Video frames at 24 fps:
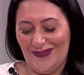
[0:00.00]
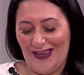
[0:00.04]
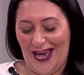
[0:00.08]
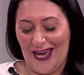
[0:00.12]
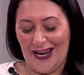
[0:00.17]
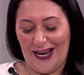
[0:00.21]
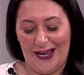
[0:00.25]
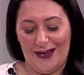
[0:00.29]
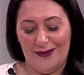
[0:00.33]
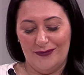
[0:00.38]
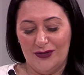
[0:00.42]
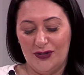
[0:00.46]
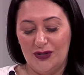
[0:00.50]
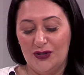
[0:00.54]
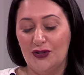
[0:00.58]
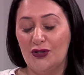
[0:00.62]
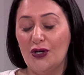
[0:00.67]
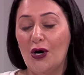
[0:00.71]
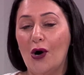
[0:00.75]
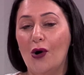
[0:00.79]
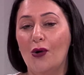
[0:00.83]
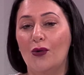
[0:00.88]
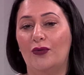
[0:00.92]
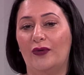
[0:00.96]
I am
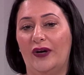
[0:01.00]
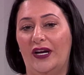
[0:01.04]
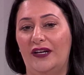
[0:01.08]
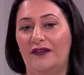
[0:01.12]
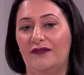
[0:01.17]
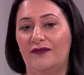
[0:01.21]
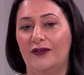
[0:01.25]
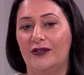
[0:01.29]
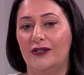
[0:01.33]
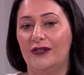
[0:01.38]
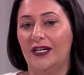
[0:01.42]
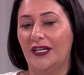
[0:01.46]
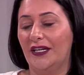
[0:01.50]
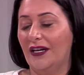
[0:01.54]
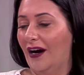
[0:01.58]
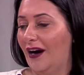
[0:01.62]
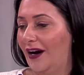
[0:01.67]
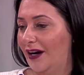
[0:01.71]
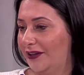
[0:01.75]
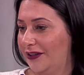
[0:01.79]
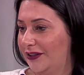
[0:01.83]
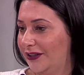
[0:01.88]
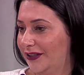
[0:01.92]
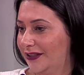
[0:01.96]
so grateful and
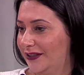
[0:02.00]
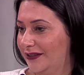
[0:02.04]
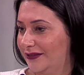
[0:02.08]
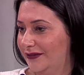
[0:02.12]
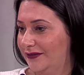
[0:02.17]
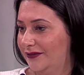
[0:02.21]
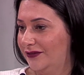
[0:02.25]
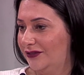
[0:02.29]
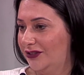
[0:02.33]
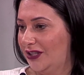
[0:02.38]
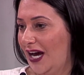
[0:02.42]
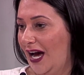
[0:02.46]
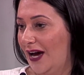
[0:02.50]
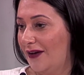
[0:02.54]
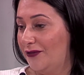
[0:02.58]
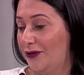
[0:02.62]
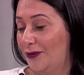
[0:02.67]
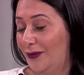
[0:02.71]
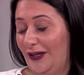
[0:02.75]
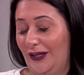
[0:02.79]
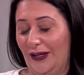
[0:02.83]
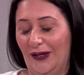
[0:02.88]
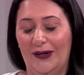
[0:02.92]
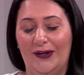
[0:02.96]
honored to have you
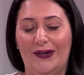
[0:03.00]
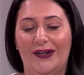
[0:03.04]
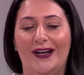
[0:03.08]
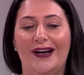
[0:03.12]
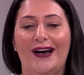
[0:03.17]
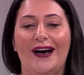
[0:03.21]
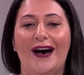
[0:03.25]
here.